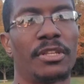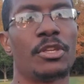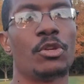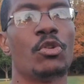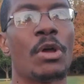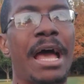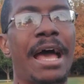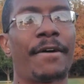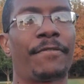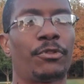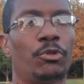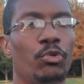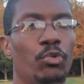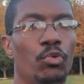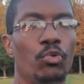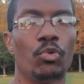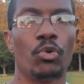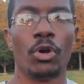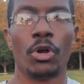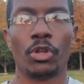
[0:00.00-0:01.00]
You have
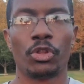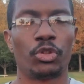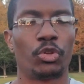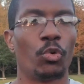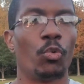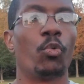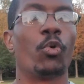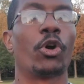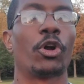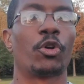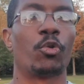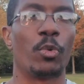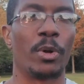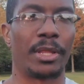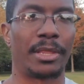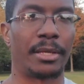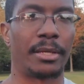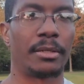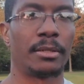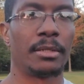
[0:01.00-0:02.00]
to work
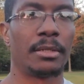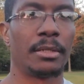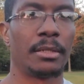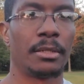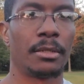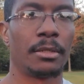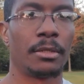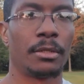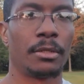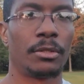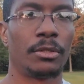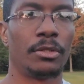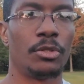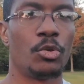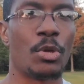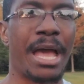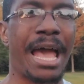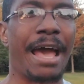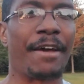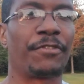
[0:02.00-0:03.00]
with it.
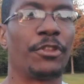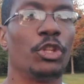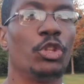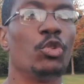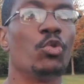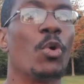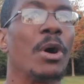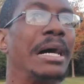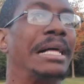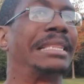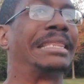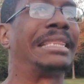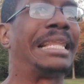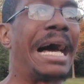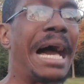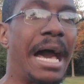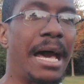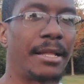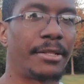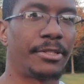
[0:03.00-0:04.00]
You have to do a
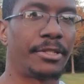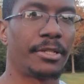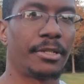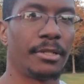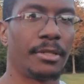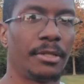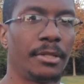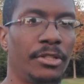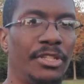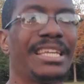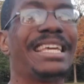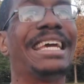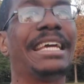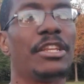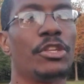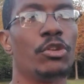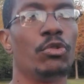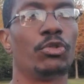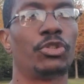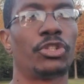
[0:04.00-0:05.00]
lot to get
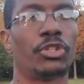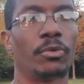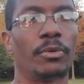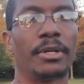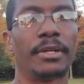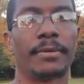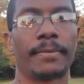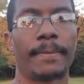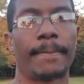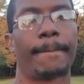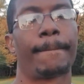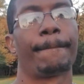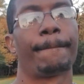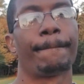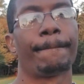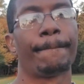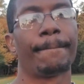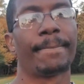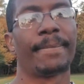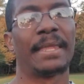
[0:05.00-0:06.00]
used to it.
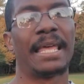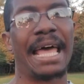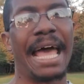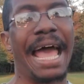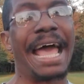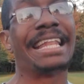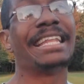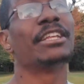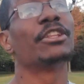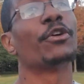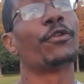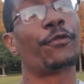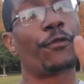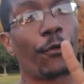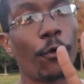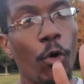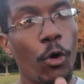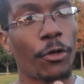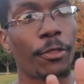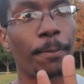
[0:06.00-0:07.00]
And then the
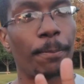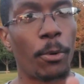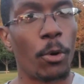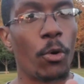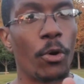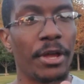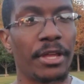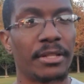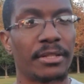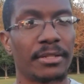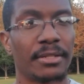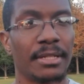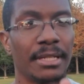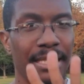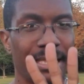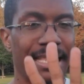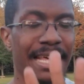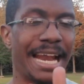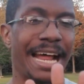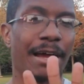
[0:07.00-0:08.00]
fourth point
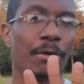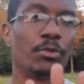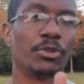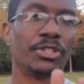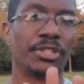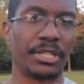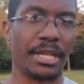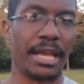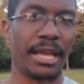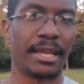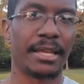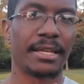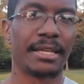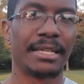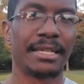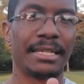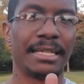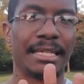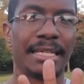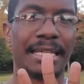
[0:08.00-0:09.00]
that I would say
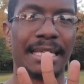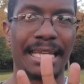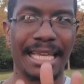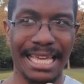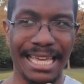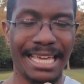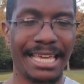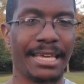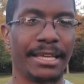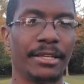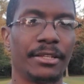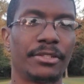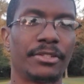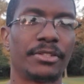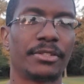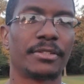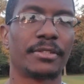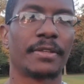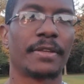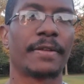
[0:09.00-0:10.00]
is
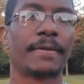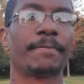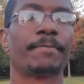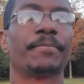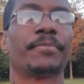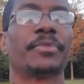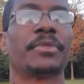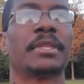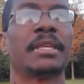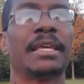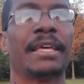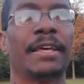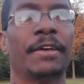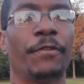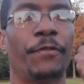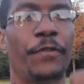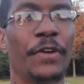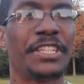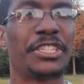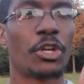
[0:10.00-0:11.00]

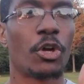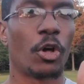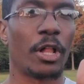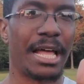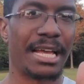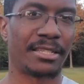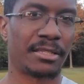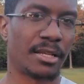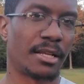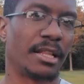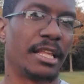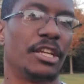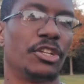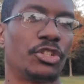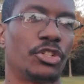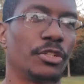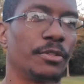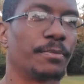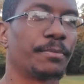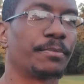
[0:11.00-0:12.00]
physical escalation.